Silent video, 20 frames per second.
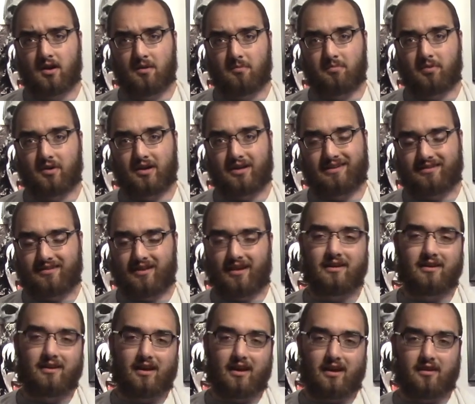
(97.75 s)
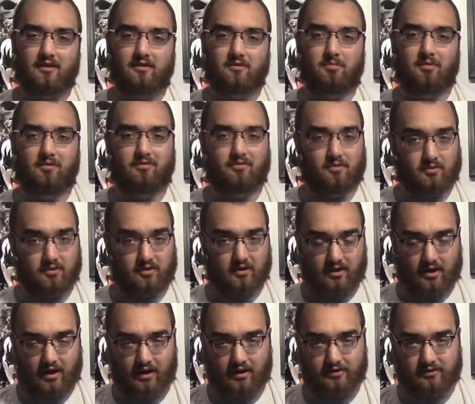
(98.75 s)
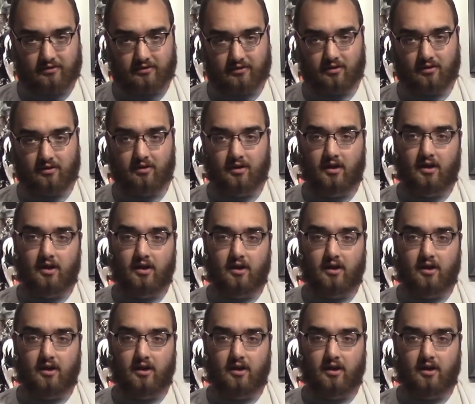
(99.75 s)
but 10 days before the concert